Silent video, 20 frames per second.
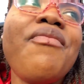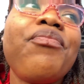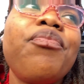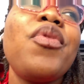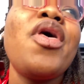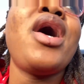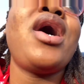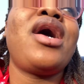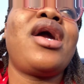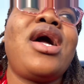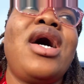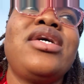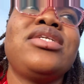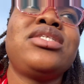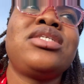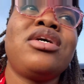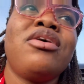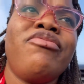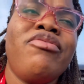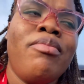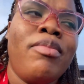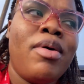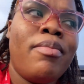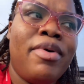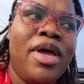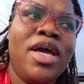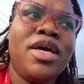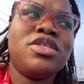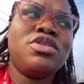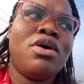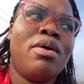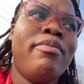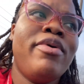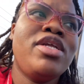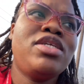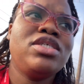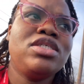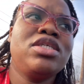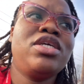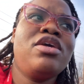I got stuff in my bag, so I may
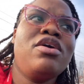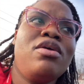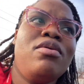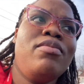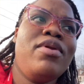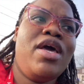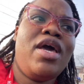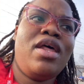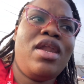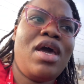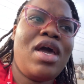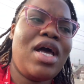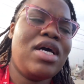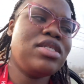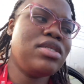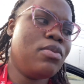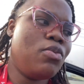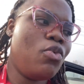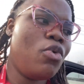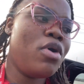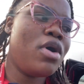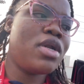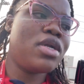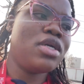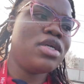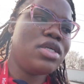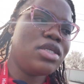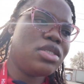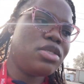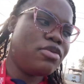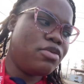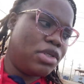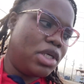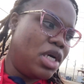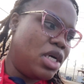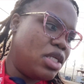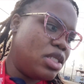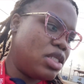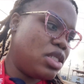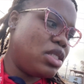just get them that. I got some waters,
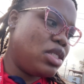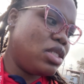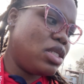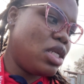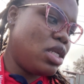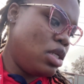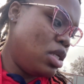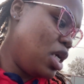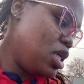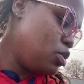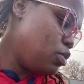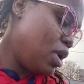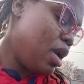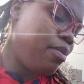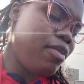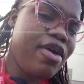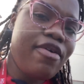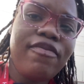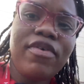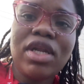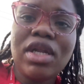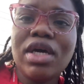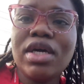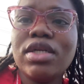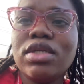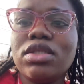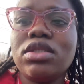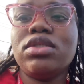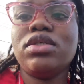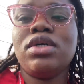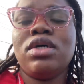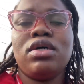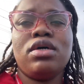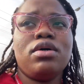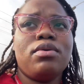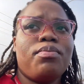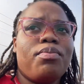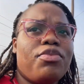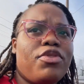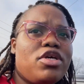because that's what I made for lunch.
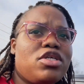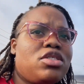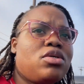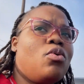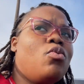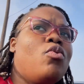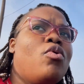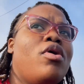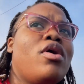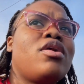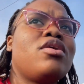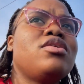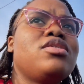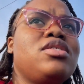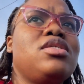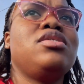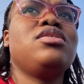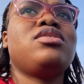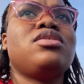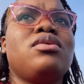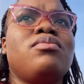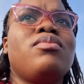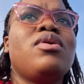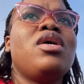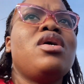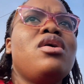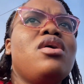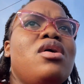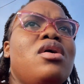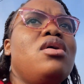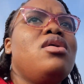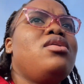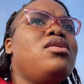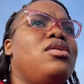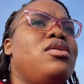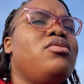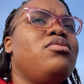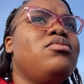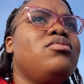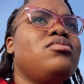Some waters and some
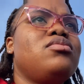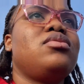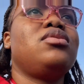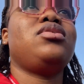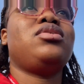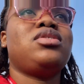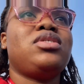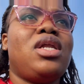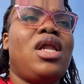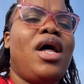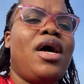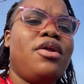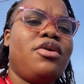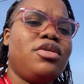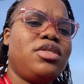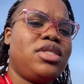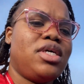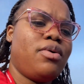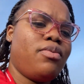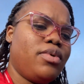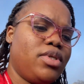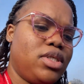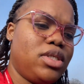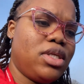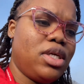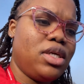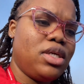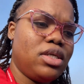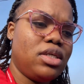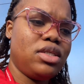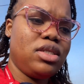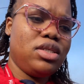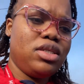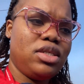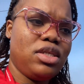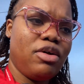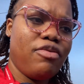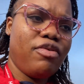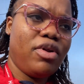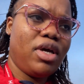little slider sandwich things and
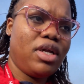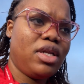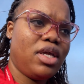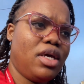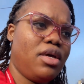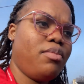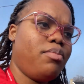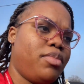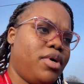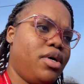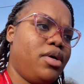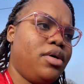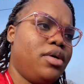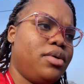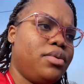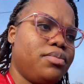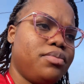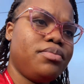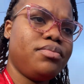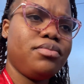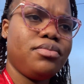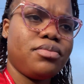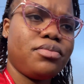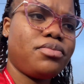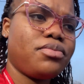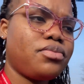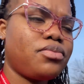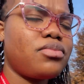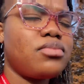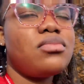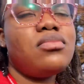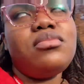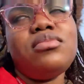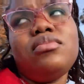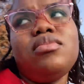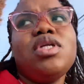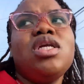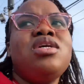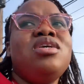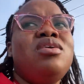stuff like that. But
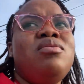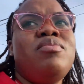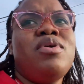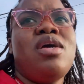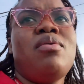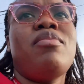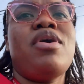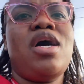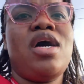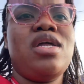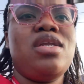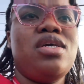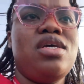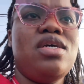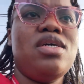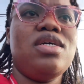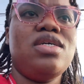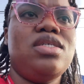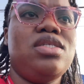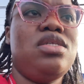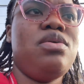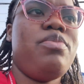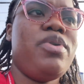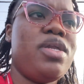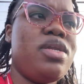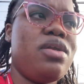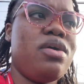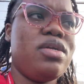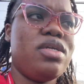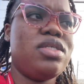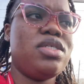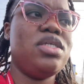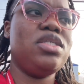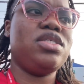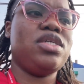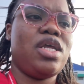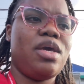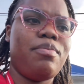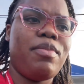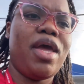let me get my ID, because depending on the
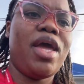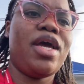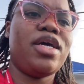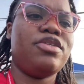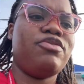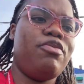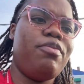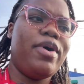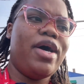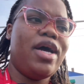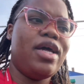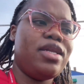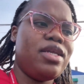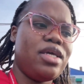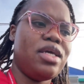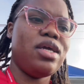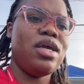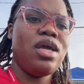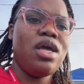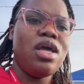teacher, they may ask for my ID.